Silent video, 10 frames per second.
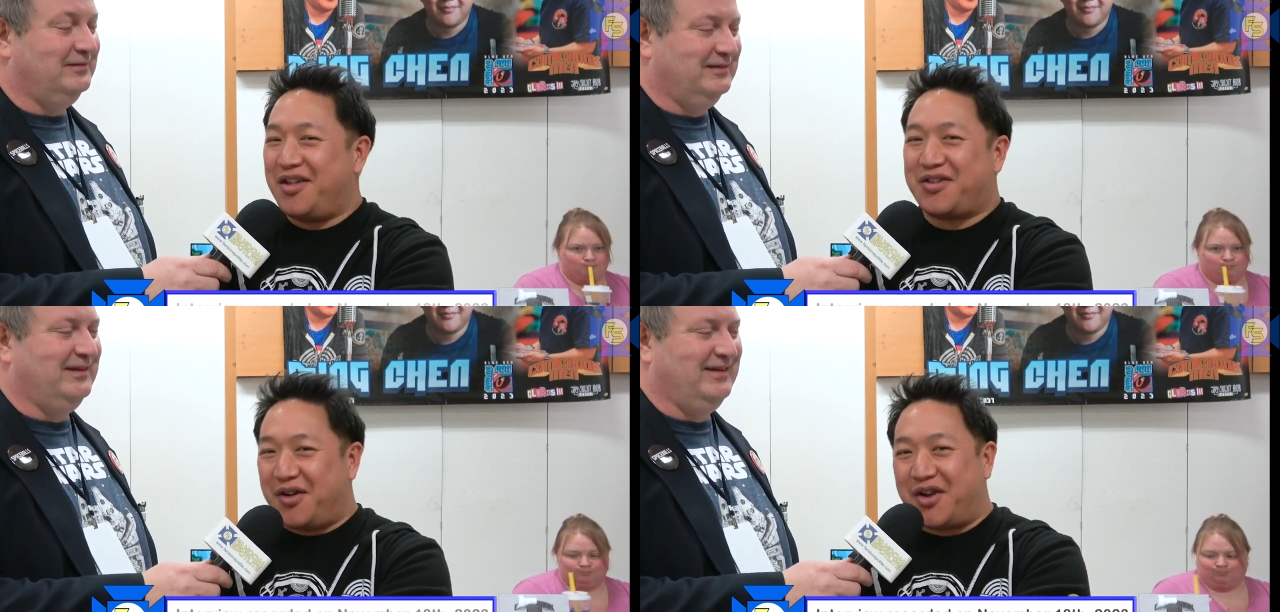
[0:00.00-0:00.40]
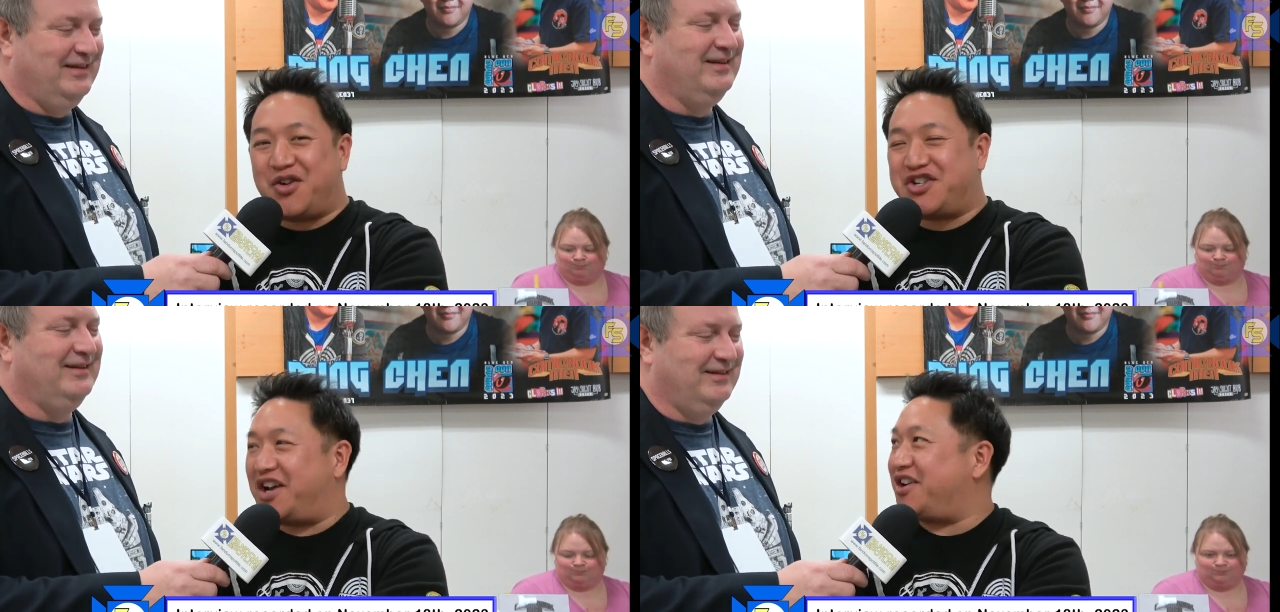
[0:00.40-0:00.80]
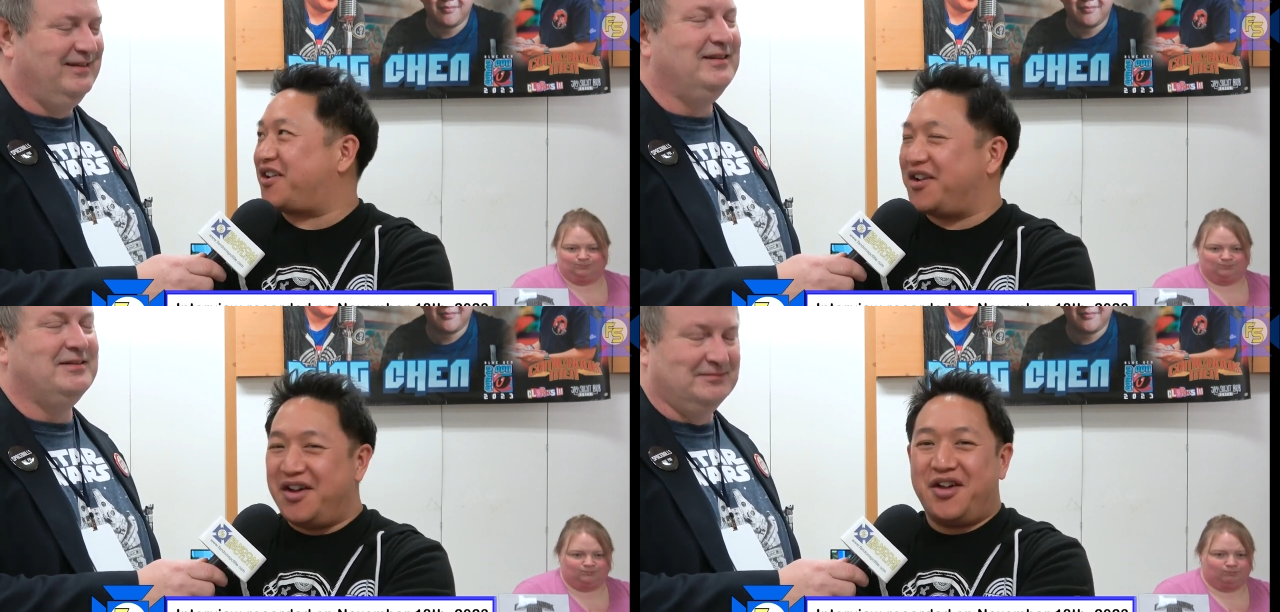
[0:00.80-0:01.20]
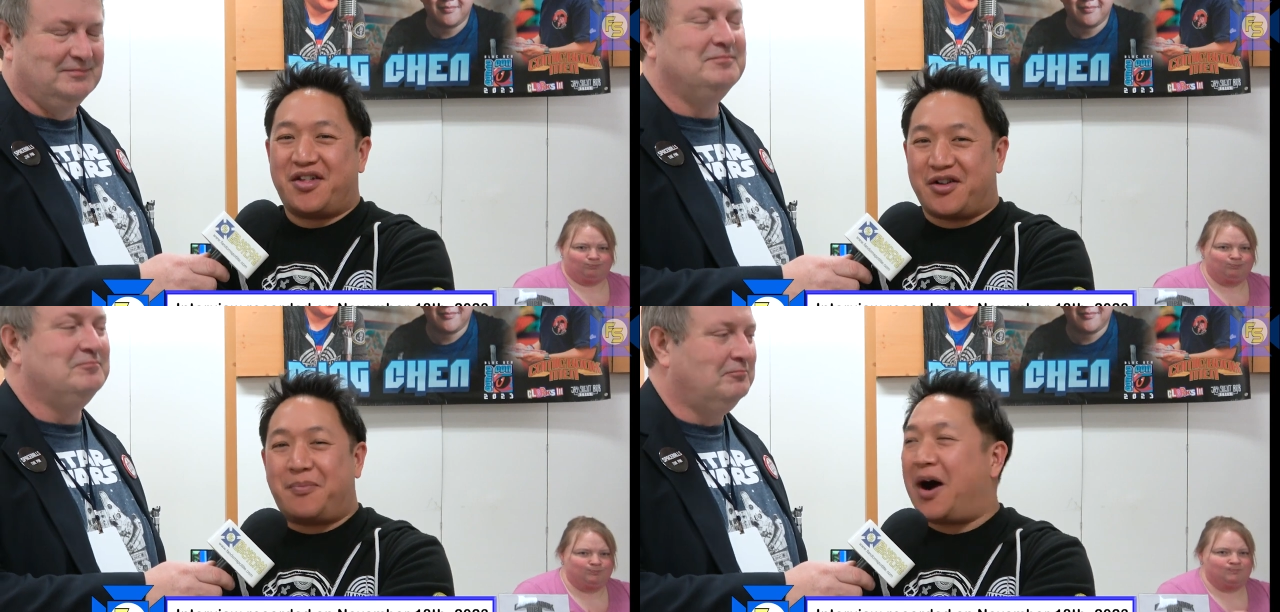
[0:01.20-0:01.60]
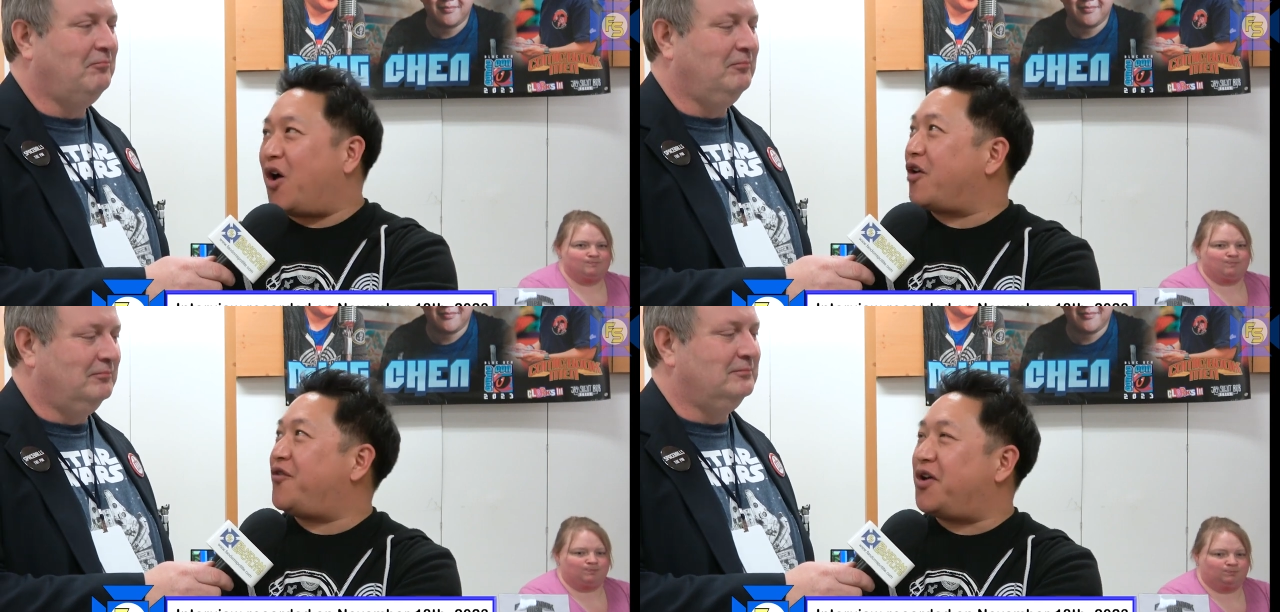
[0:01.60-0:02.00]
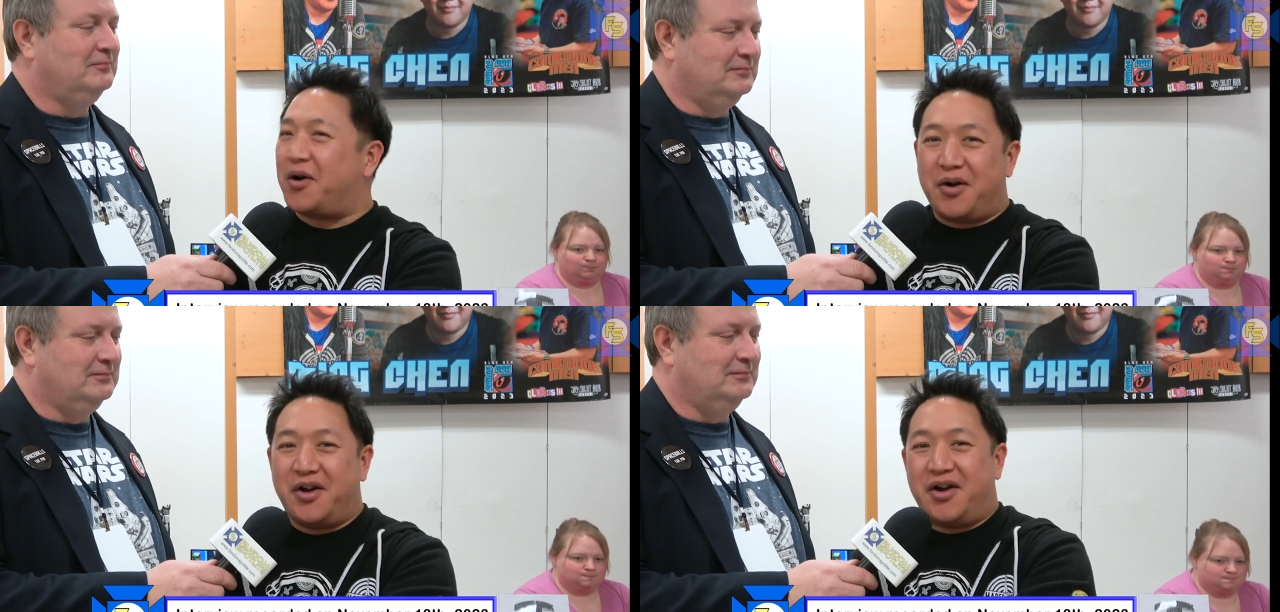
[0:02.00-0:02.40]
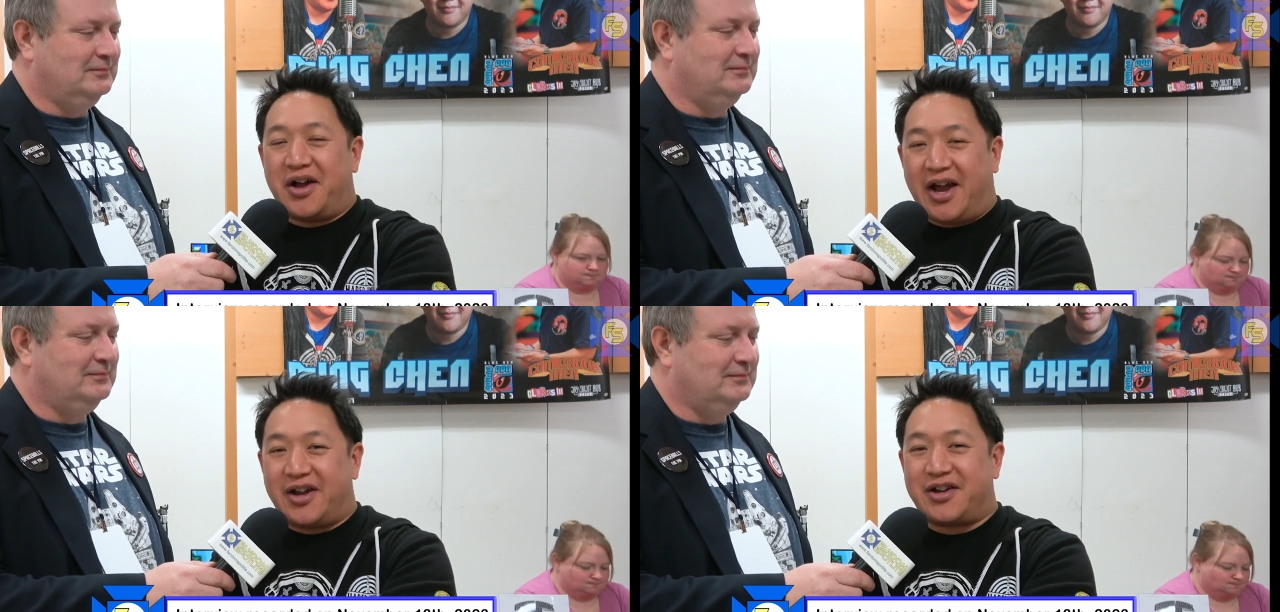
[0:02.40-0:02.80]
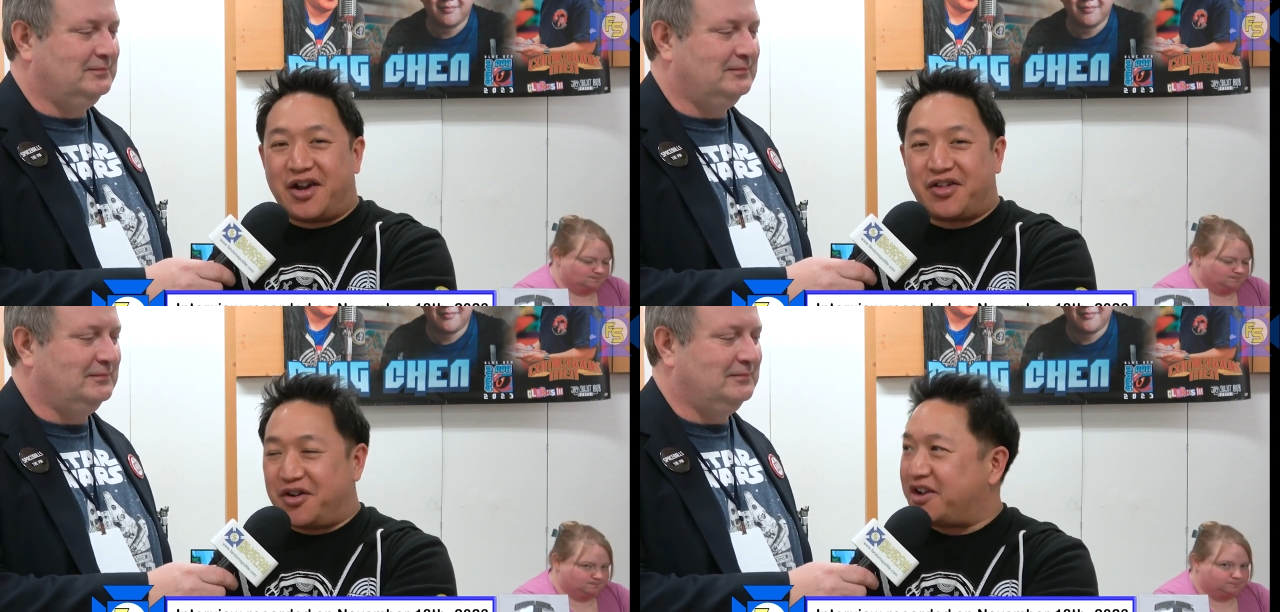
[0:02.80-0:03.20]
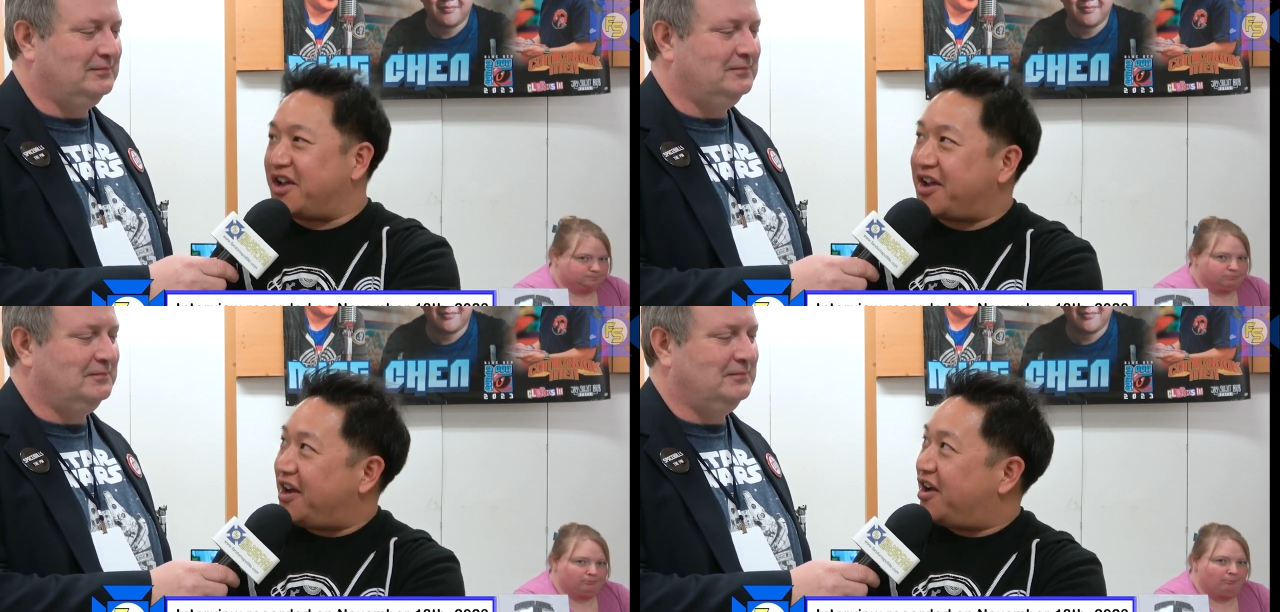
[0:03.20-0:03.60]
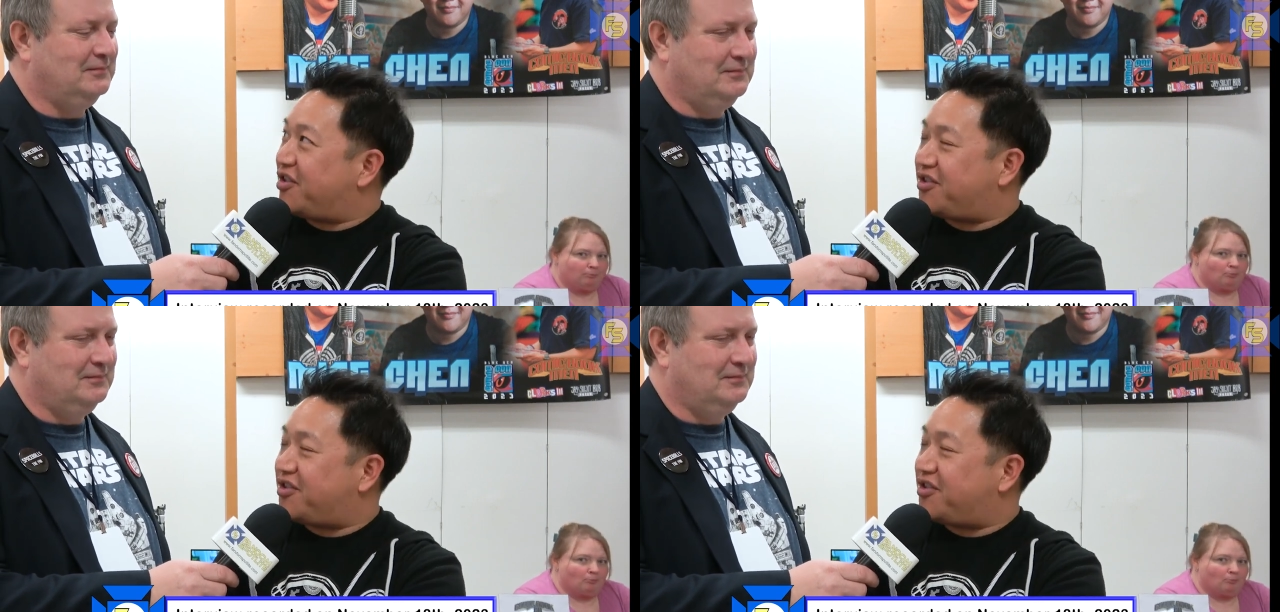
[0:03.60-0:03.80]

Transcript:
Speaker 1: still energetic, still powerful, and still kicking ass.